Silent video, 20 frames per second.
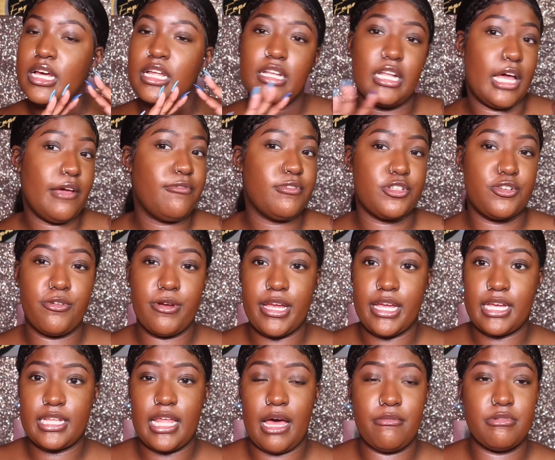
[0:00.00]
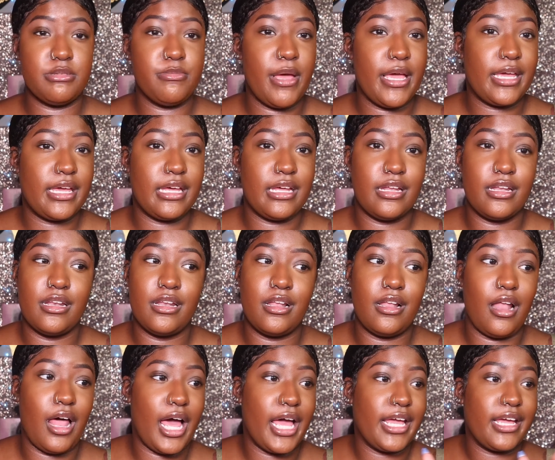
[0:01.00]
life was great because I was making
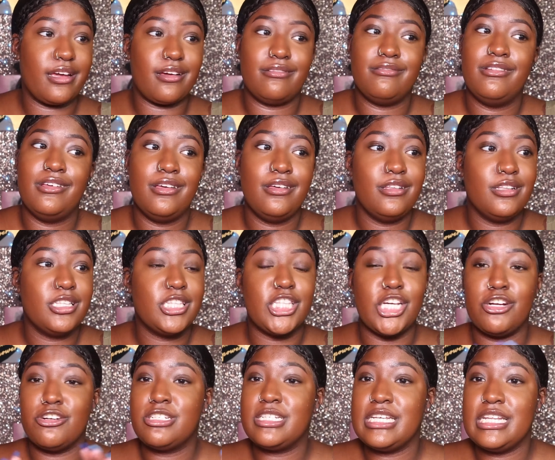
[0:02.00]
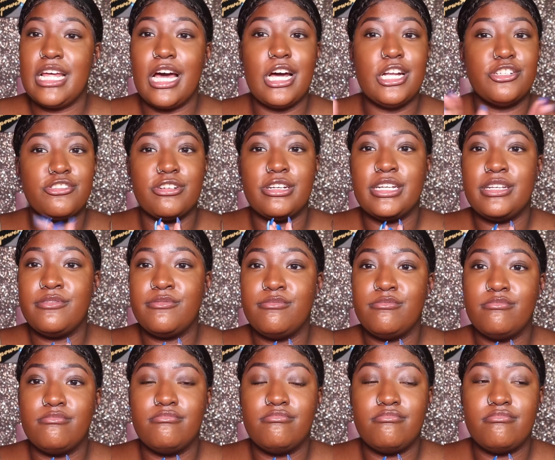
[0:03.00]
like $1,300
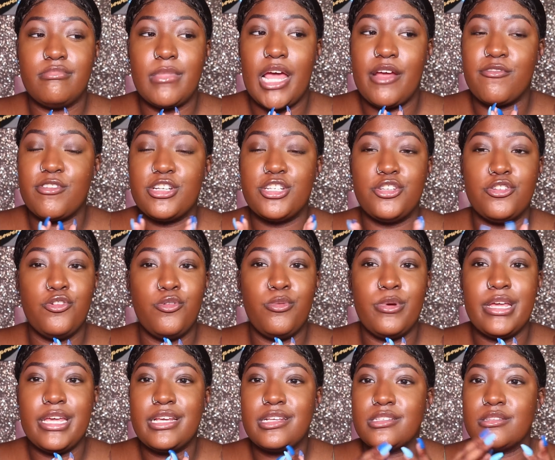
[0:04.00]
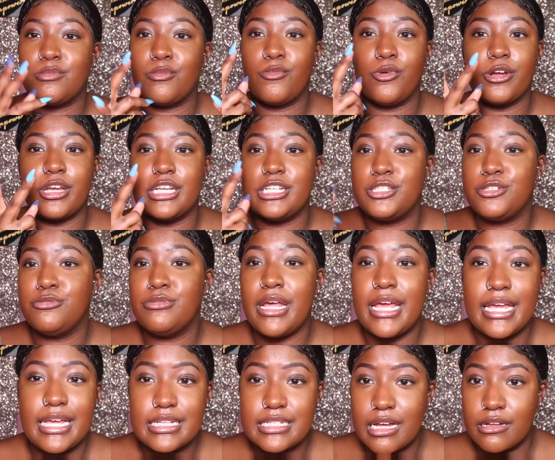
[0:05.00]
every 2 weeks, working 2
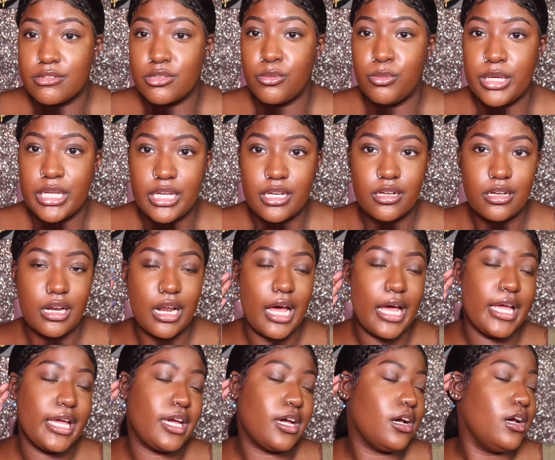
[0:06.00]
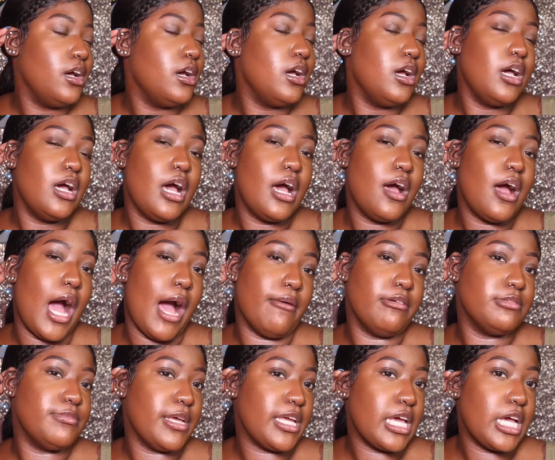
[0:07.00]
days out the week. Like, I
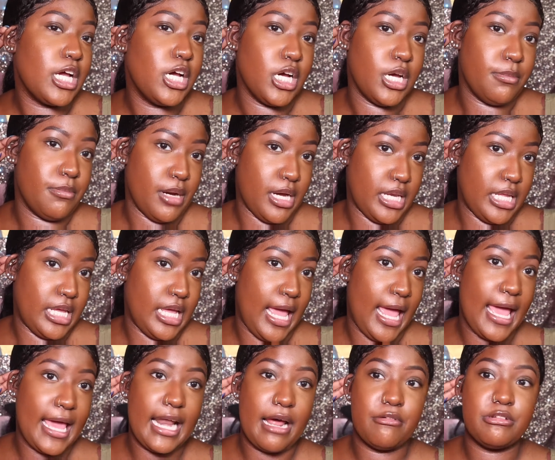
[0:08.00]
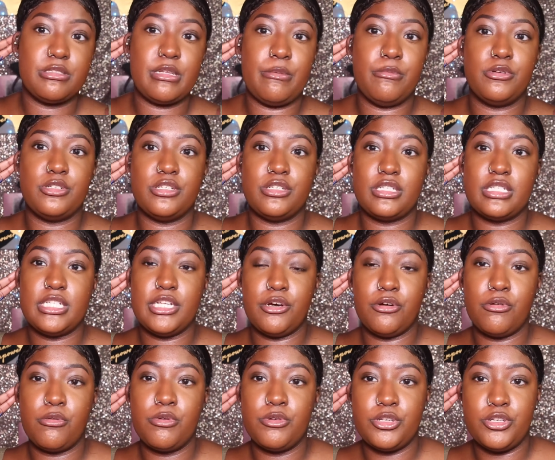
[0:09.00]
was making good money, and I was able to
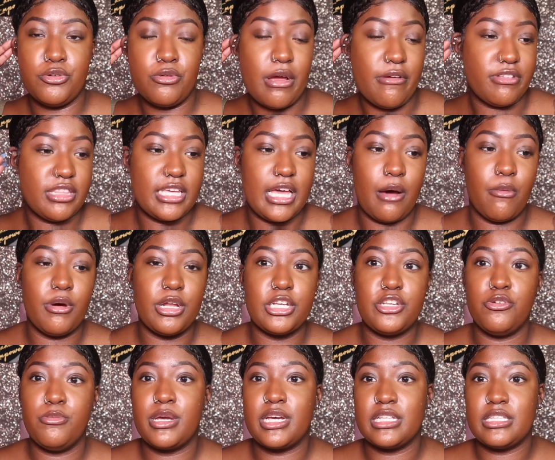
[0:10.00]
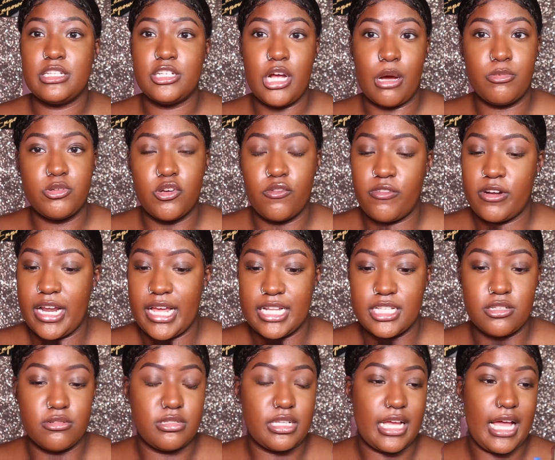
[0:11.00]
still do everything I want to do because the job was overnight.
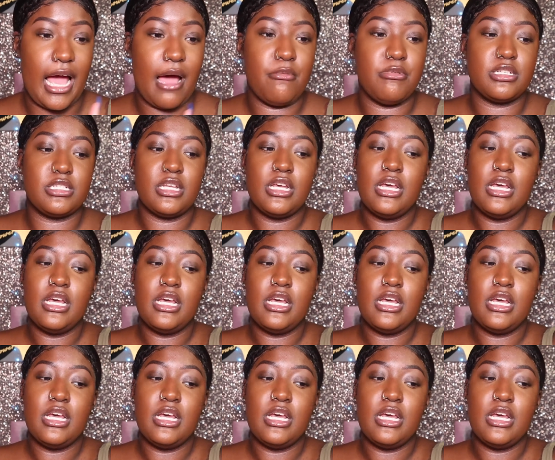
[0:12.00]
So it's like I was